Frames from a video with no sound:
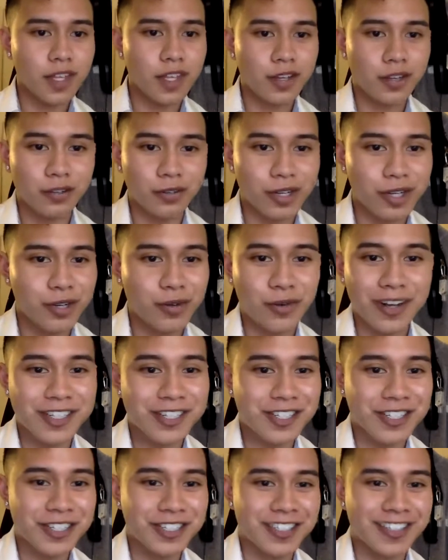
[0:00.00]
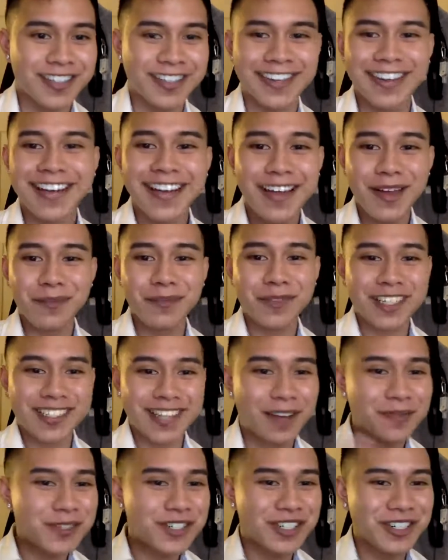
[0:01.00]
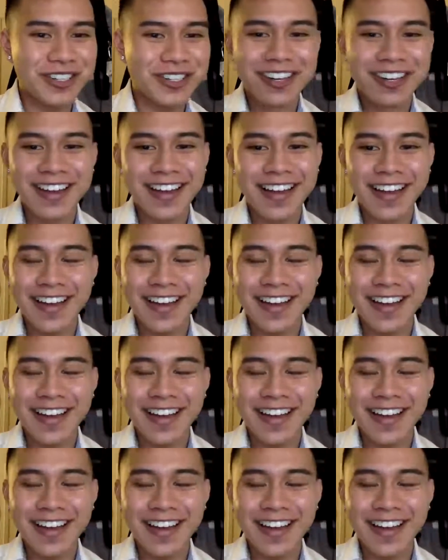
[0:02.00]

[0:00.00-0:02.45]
Great question. Because I'm sure